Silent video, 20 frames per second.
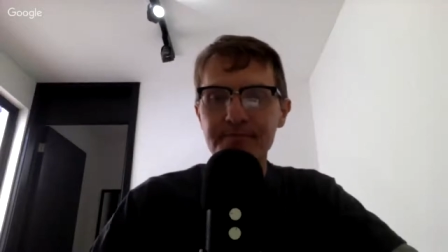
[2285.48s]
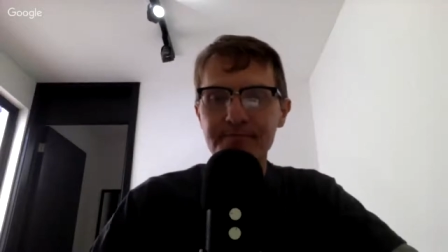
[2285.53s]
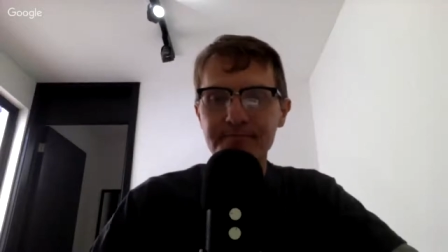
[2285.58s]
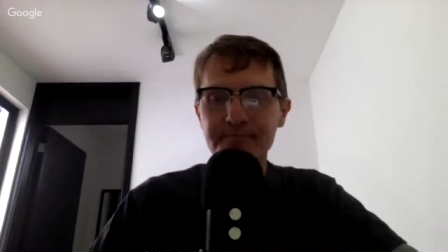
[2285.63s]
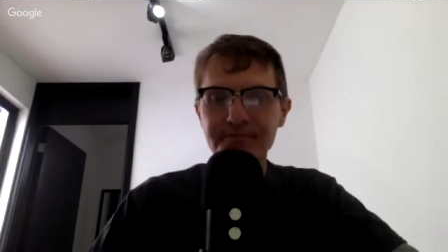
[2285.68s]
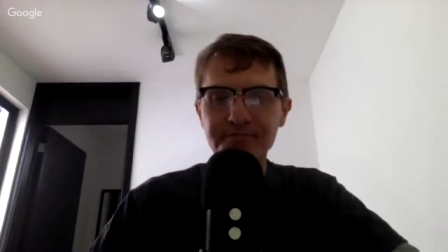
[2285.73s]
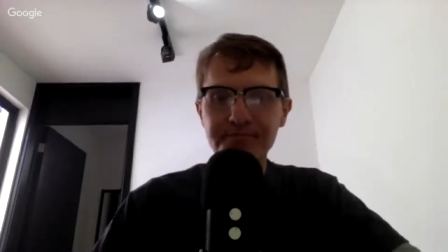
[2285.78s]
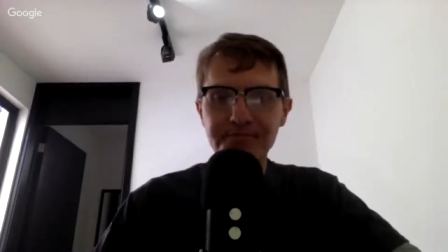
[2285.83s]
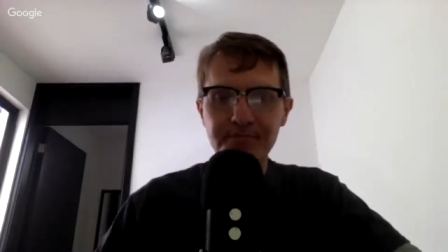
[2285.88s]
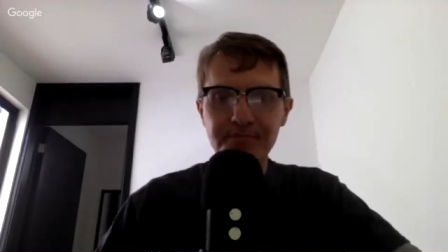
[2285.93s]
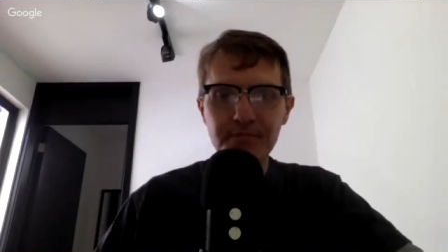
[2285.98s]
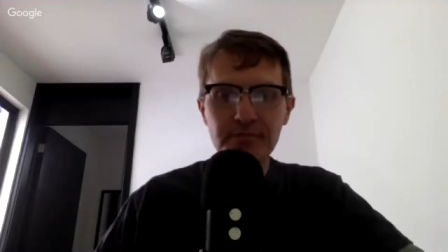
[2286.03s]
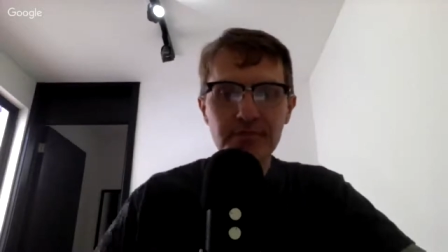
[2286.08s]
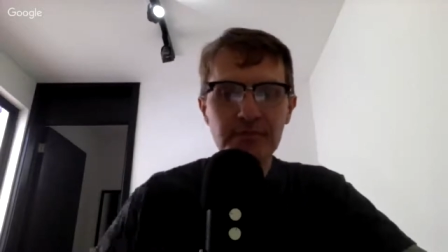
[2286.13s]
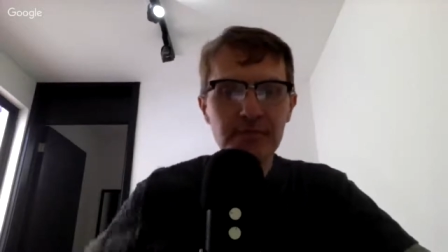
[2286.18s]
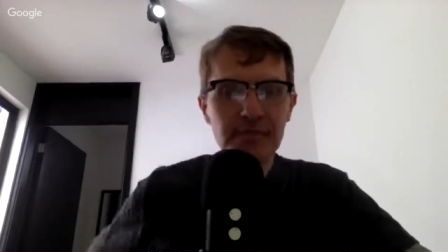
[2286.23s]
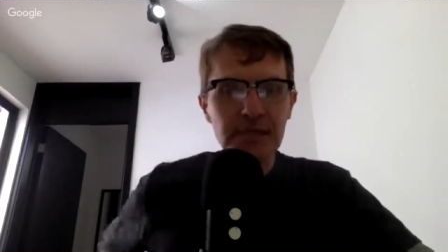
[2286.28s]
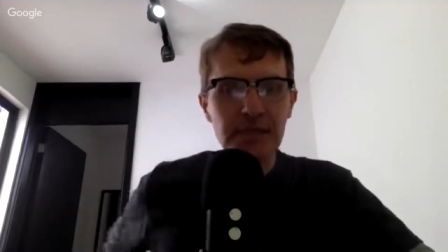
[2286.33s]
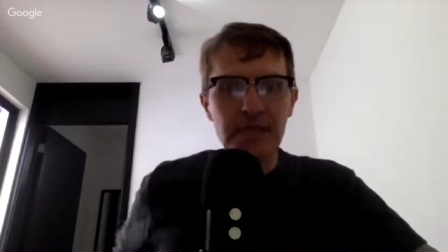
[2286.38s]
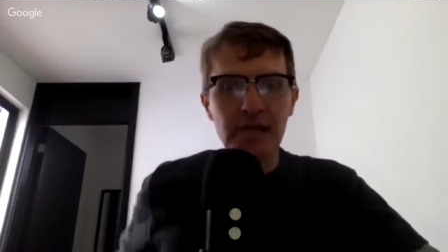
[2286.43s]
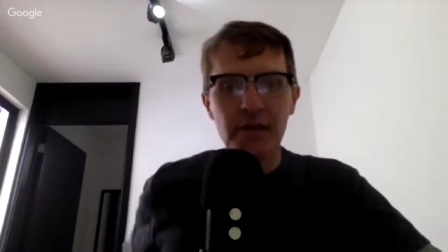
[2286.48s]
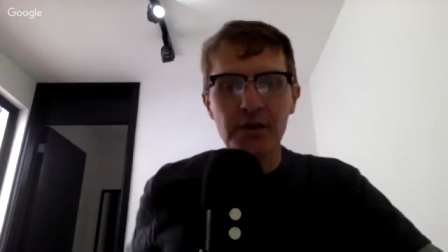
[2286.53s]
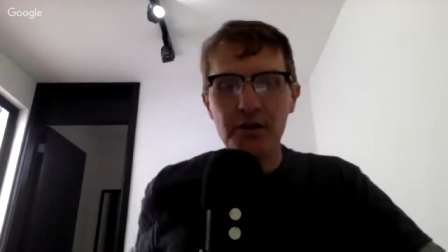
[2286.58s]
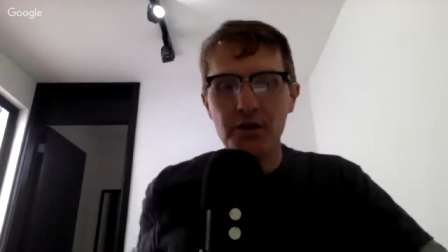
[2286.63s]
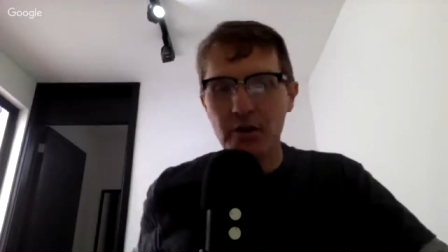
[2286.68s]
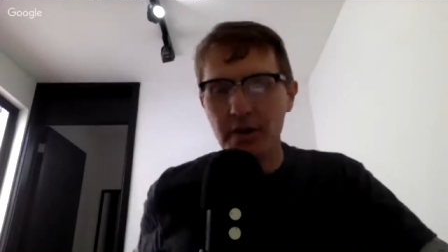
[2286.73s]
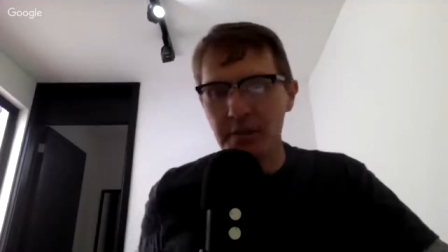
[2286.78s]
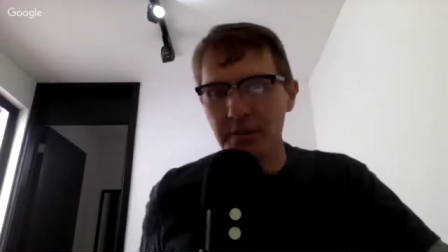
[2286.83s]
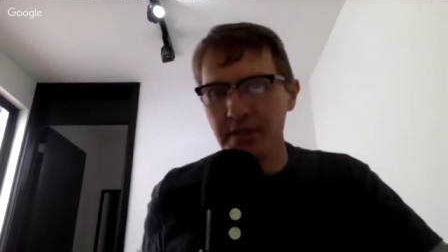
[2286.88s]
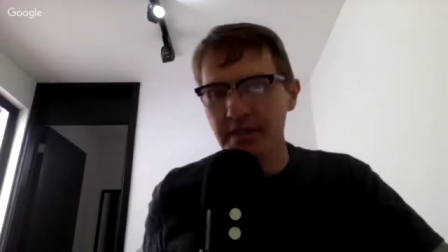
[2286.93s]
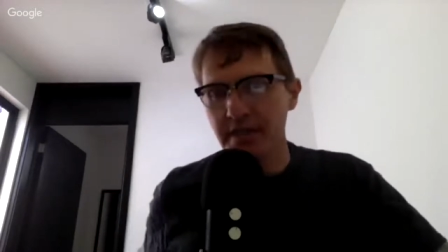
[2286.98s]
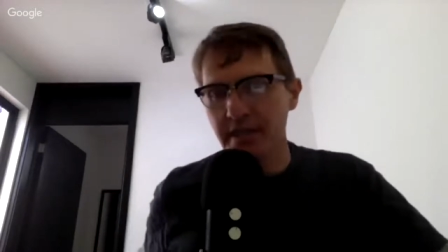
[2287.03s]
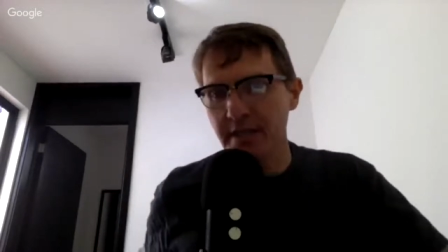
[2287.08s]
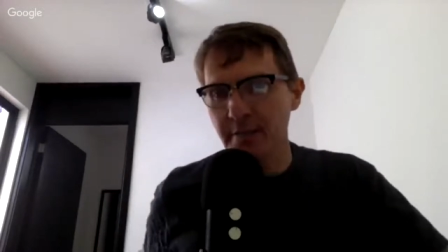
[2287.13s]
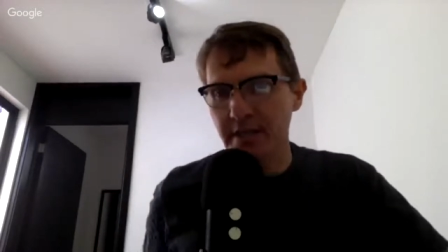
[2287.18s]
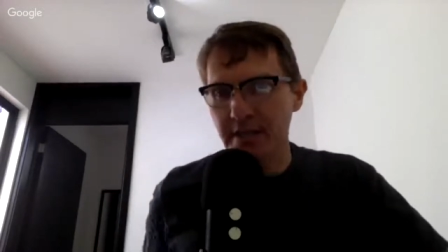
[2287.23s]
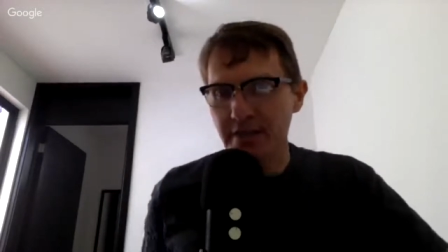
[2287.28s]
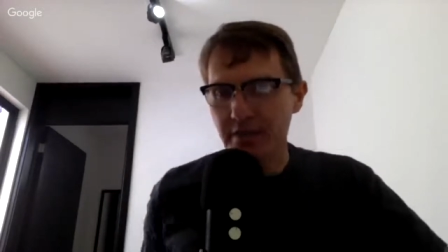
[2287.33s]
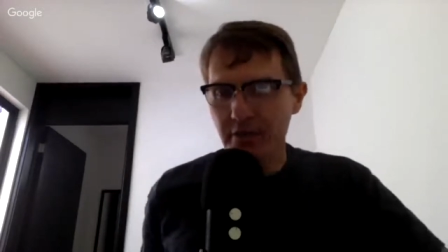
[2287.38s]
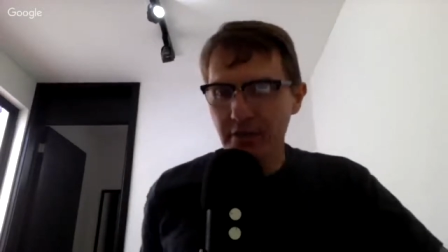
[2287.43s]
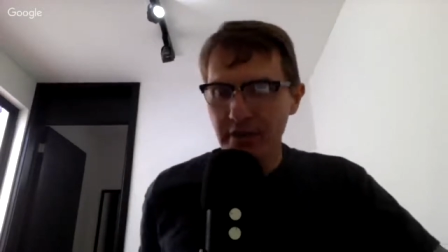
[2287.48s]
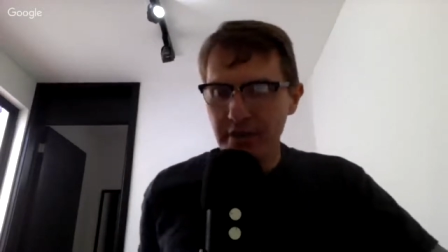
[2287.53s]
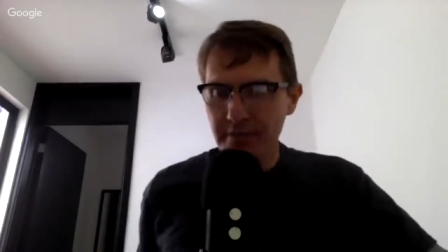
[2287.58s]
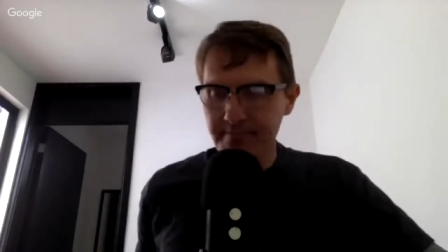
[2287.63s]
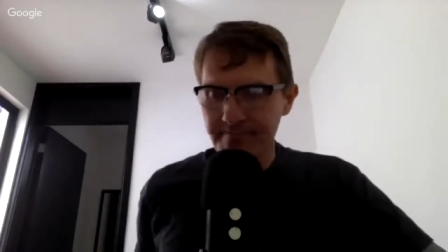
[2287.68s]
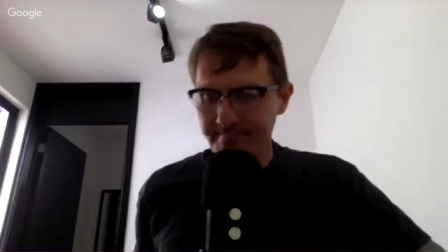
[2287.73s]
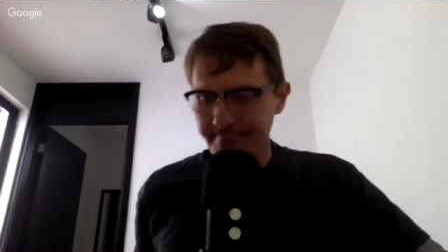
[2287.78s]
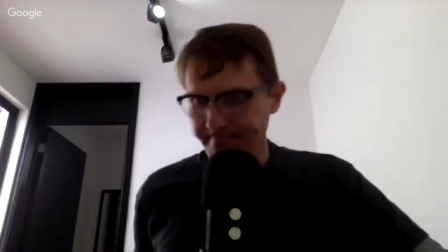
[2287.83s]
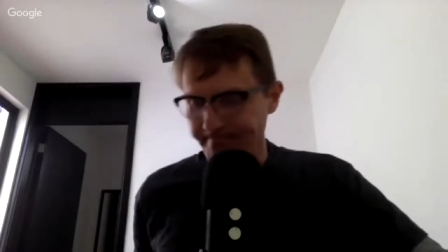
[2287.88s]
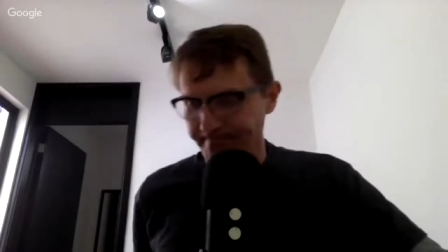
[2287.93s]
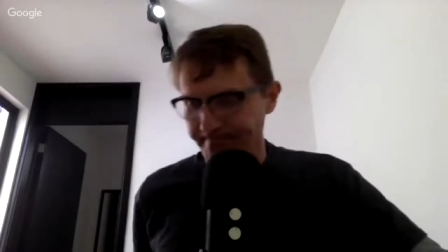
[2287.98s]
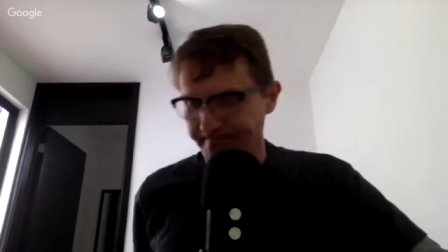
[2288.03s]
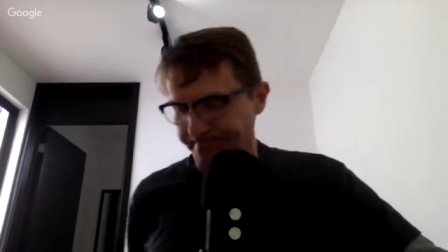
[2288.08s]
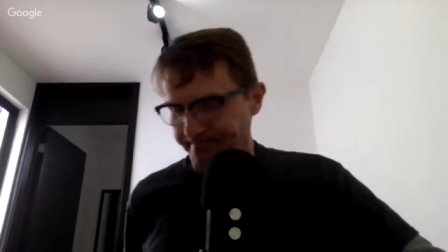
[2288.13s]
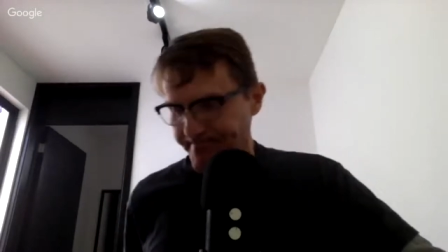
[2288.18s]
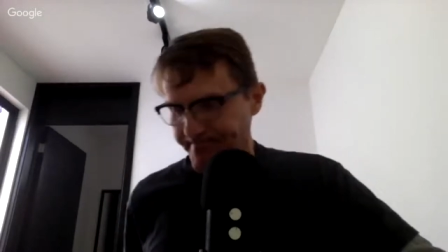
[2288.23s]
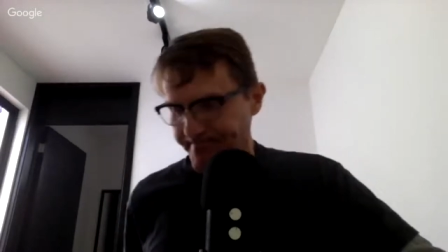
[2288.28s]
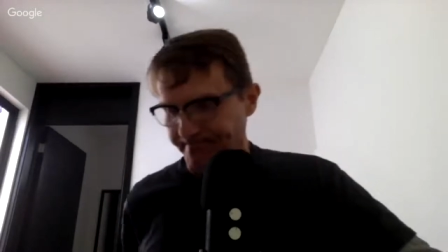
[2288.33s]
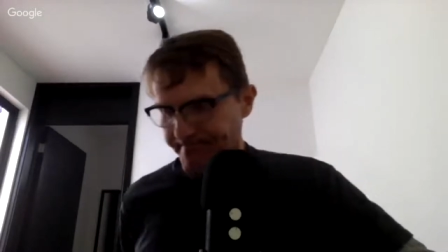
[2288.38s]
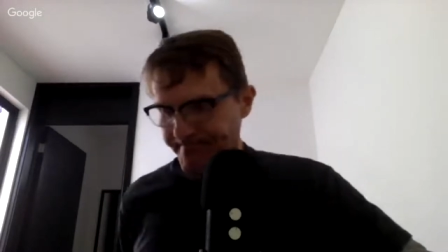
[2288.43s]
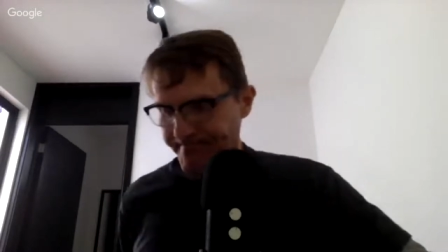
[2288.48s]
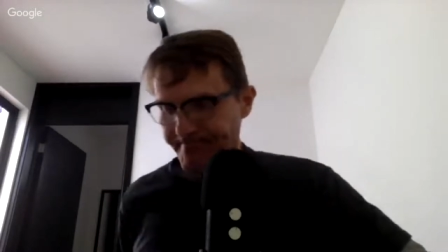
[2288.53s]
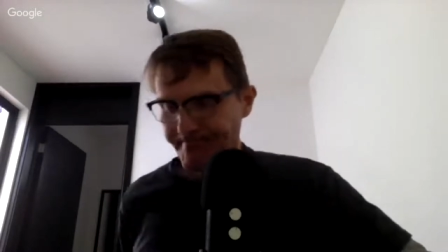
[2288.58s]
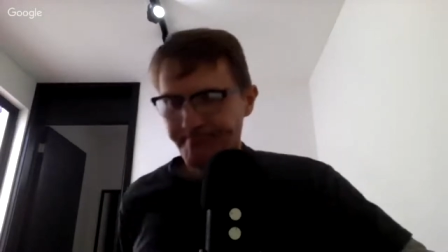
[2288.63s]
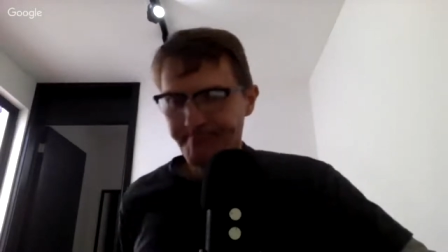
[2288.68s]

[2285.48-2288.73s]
seminar. Are you able to see my screen? No,